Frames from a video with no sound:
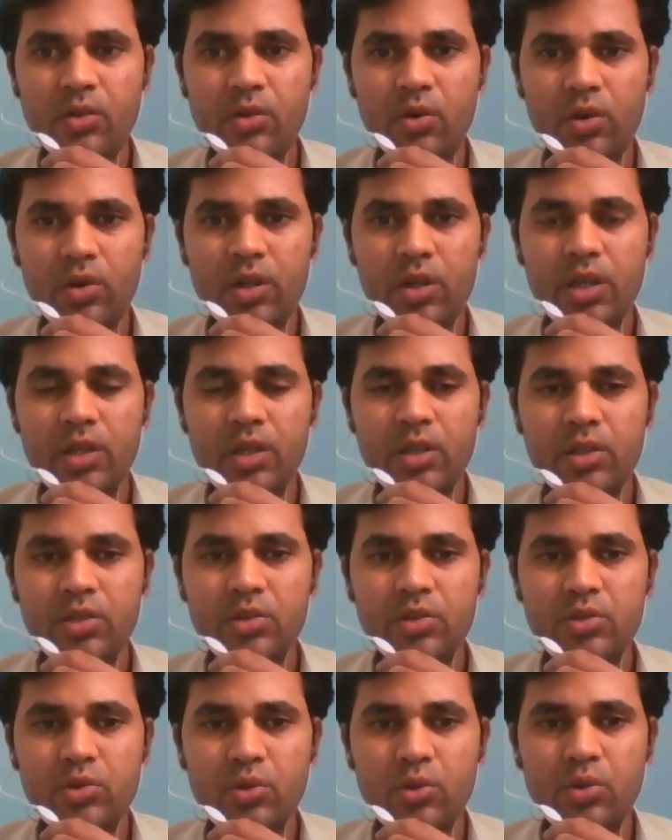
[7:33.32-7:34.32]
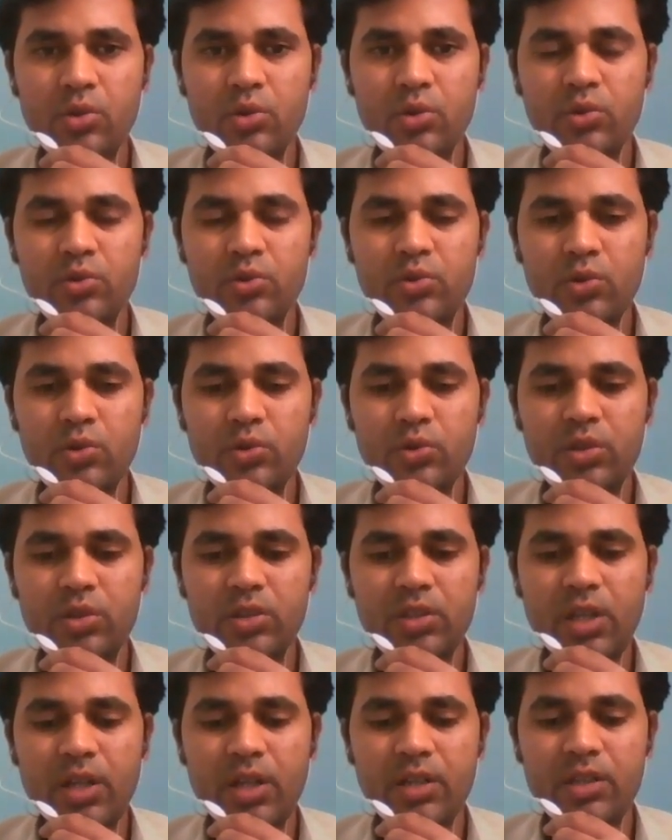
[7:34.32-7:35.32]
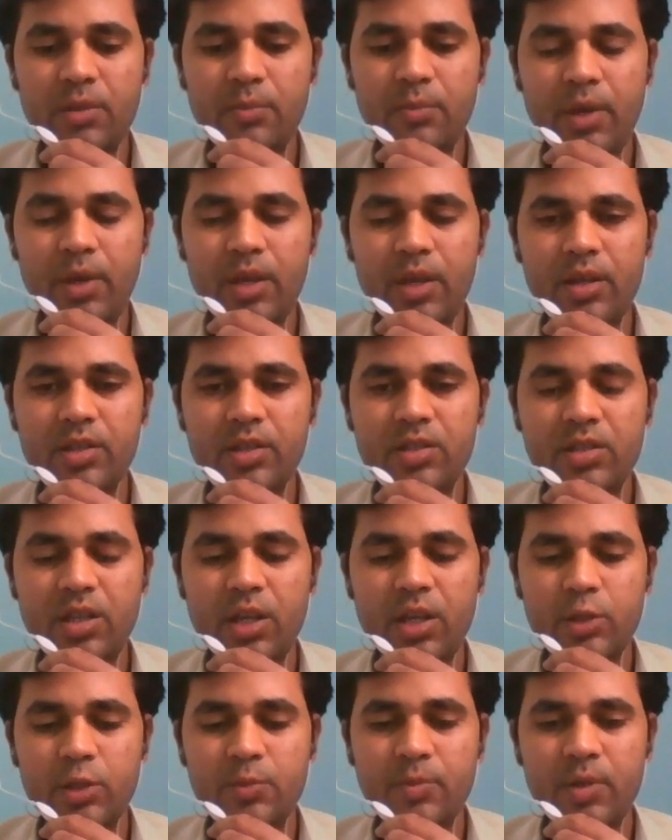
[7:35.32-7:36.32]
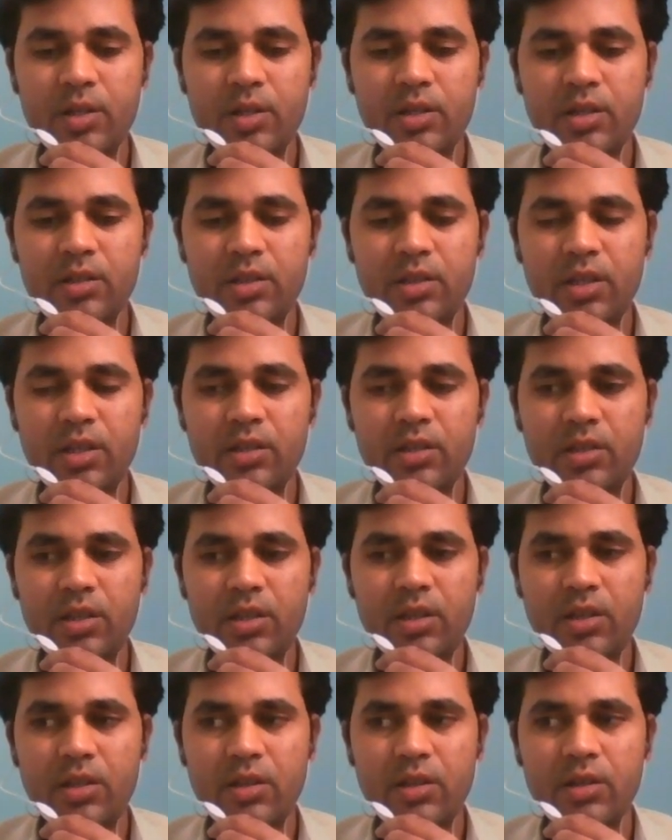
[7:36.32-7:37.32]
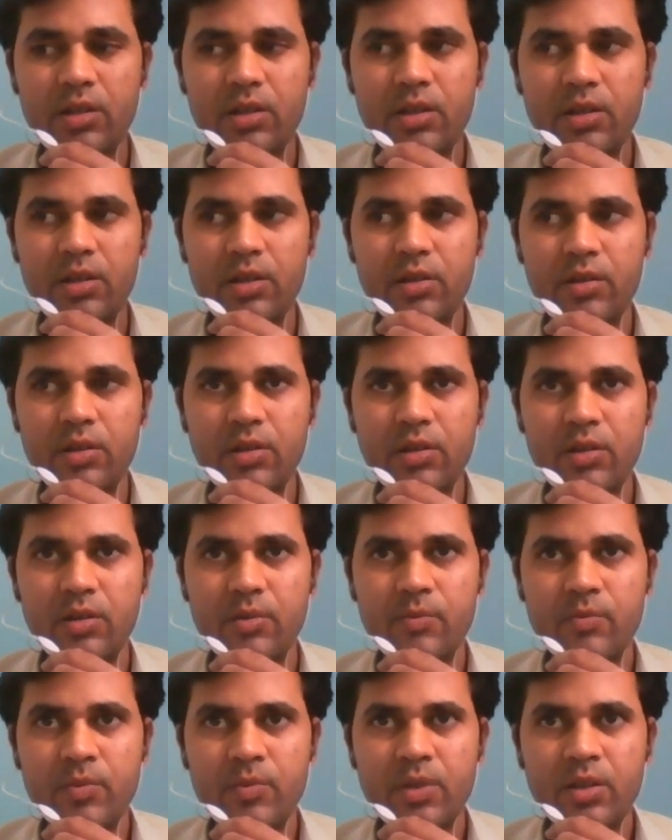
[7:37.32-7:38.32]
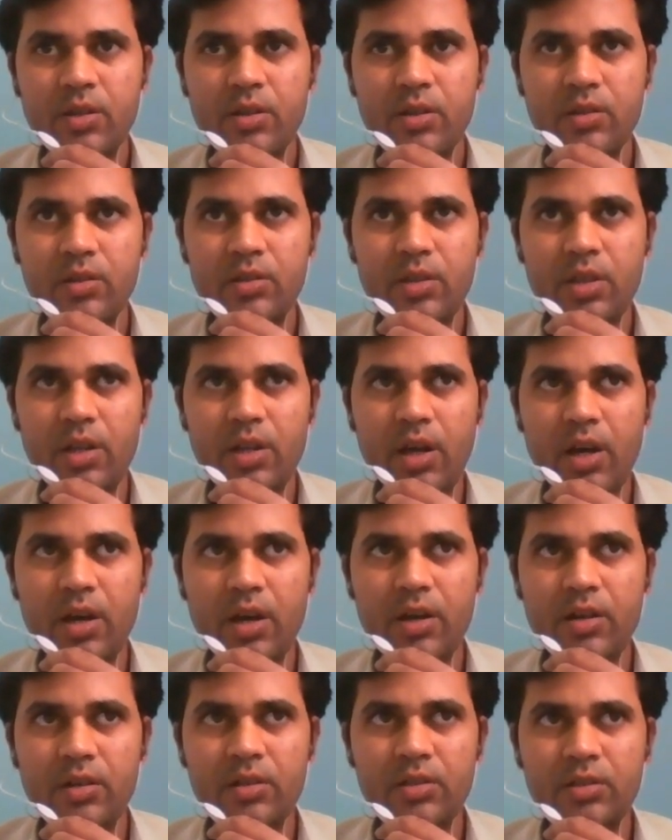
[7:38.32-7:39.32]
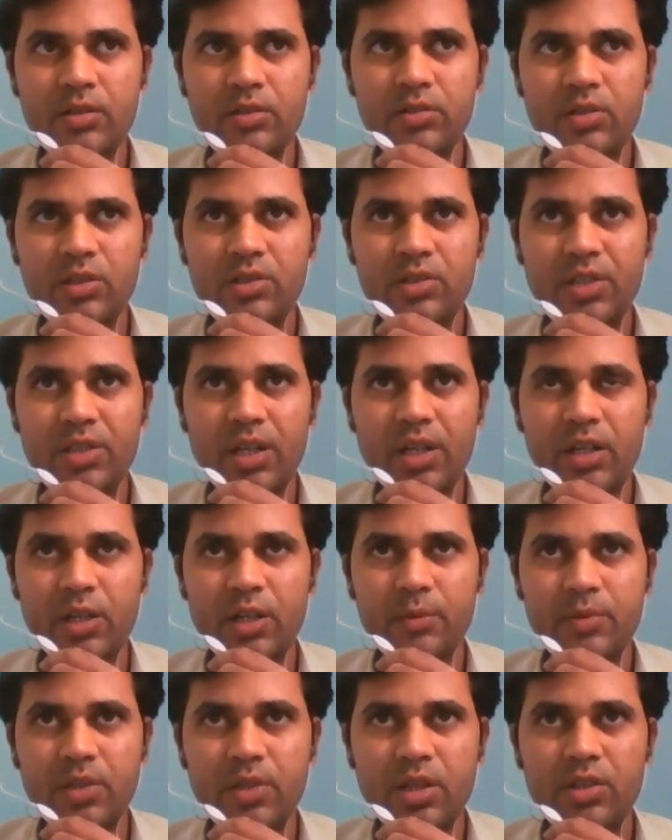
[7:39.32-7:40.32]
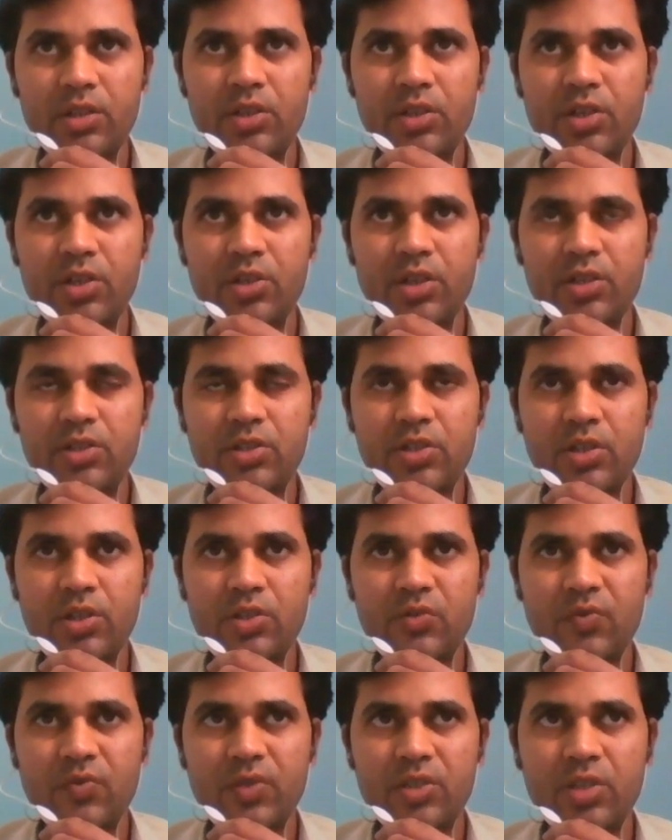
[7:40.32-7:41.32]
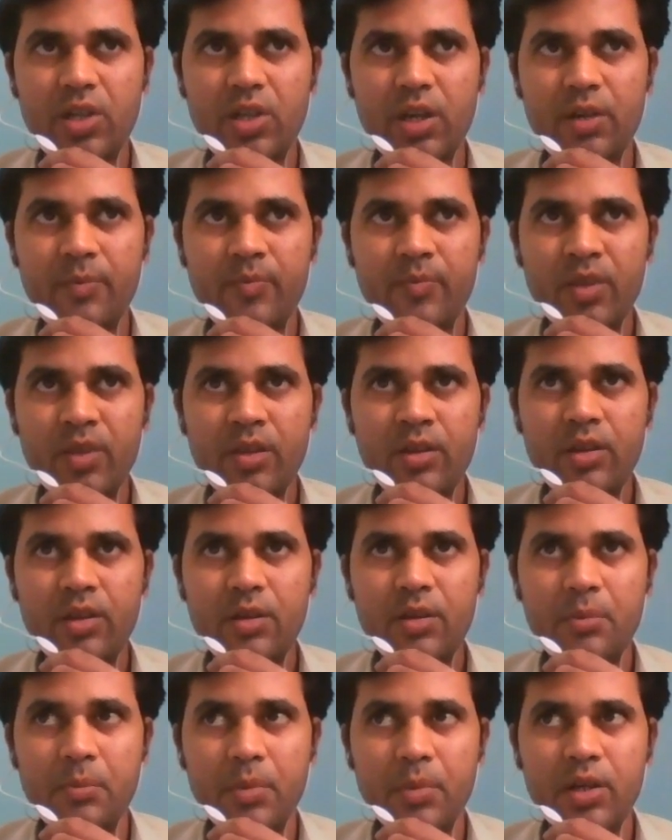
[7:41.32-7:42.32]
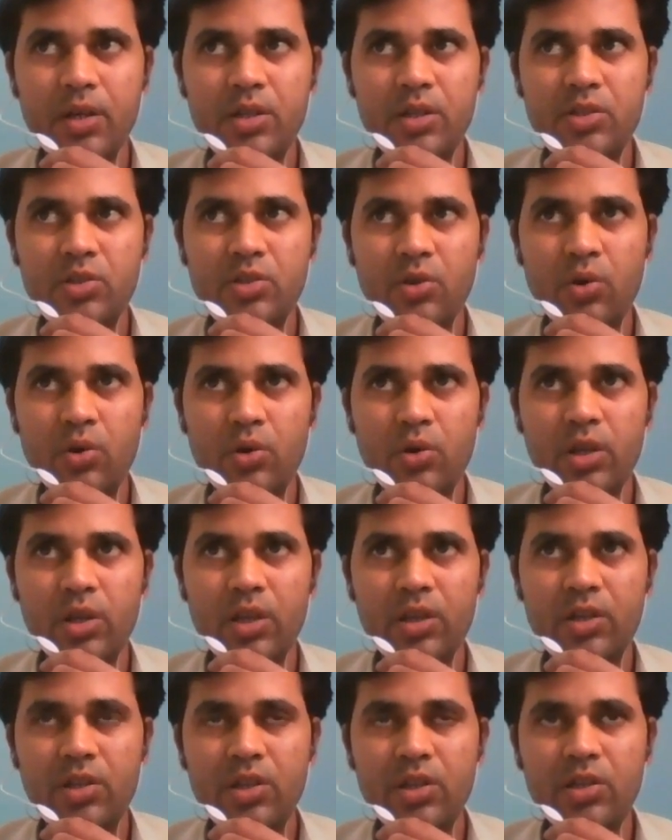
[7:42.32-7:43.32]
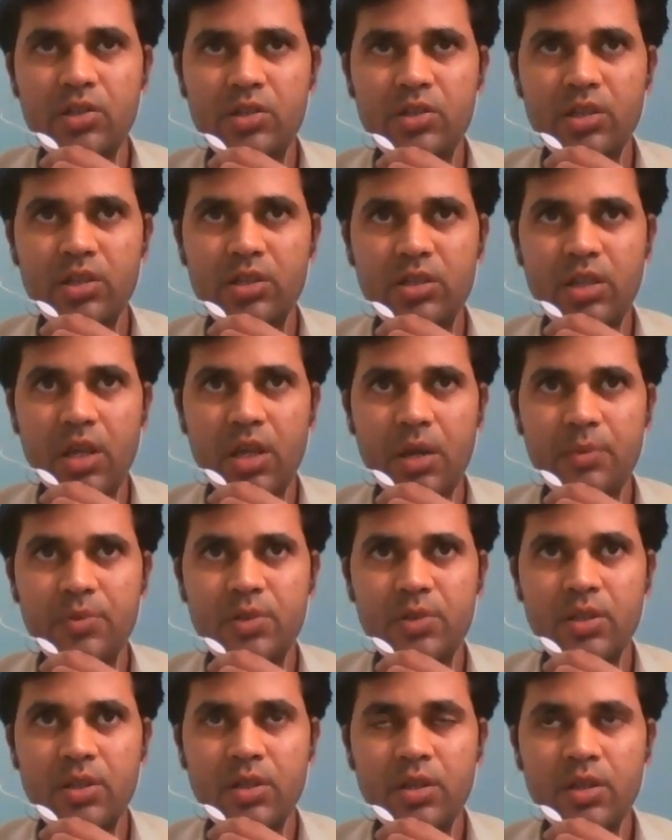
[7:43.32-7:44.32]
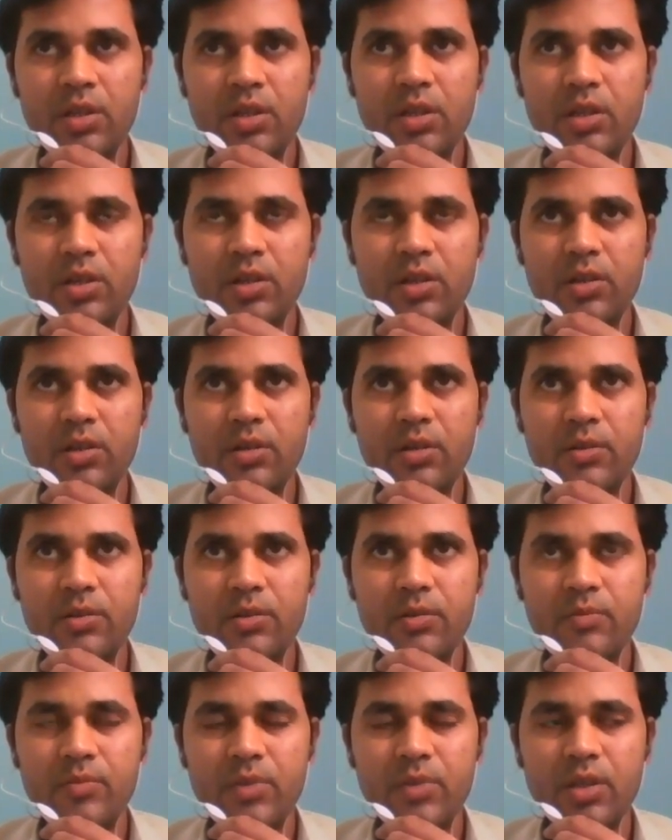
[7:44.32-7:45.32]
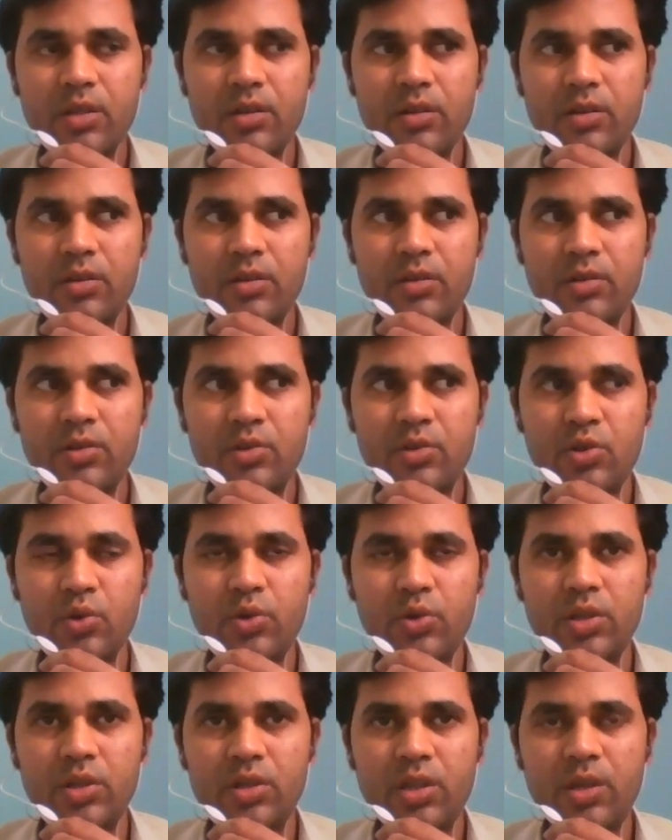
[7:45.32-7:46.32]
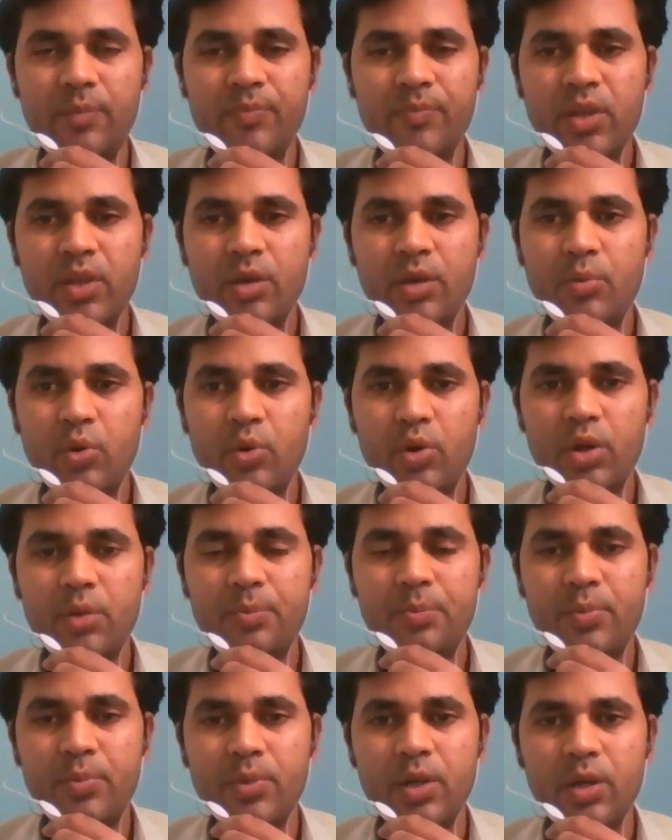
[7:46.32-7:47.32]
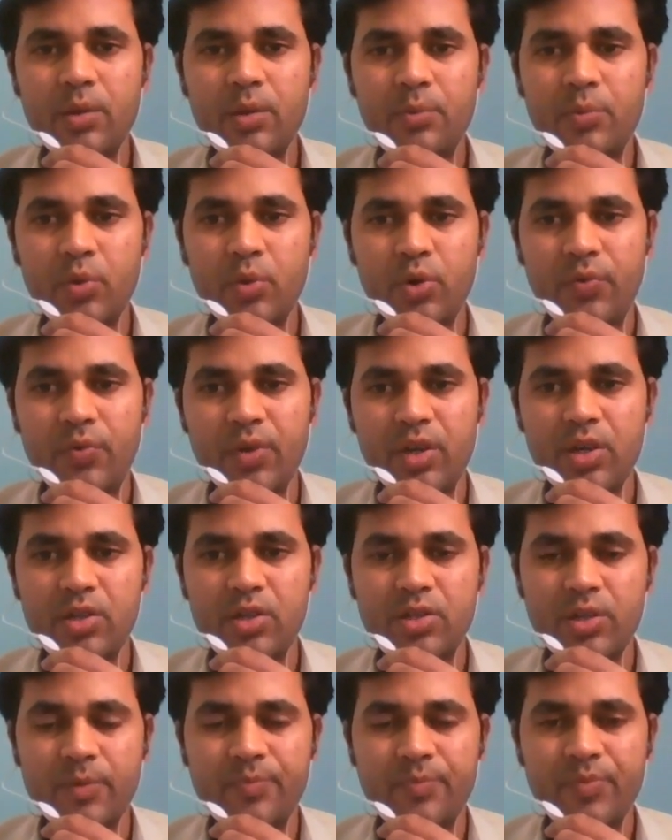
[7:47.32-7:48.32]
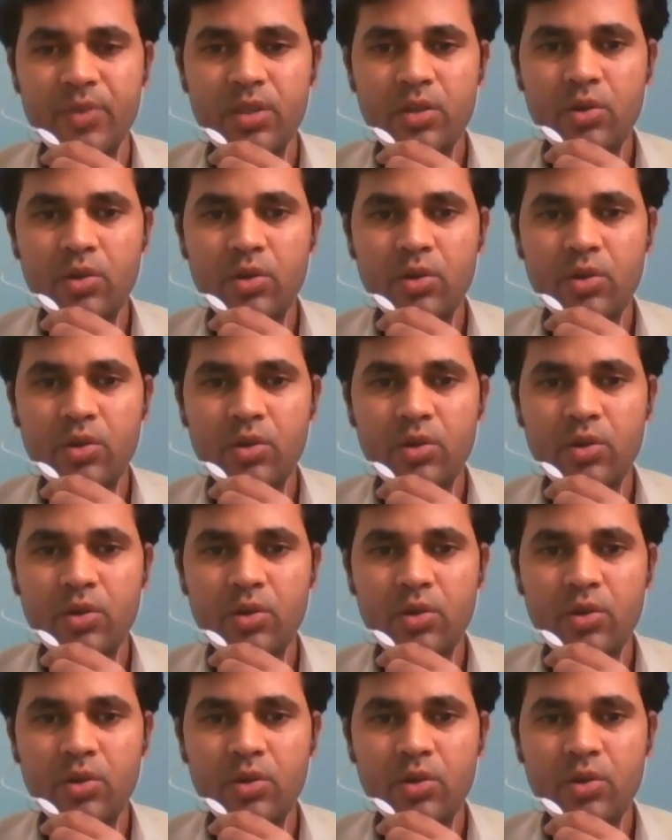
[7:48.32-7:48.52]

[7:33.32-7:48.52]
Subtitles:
Okay, so these are the main steps, but there are the setups in the industries which can merge or increase the steps during the product purification.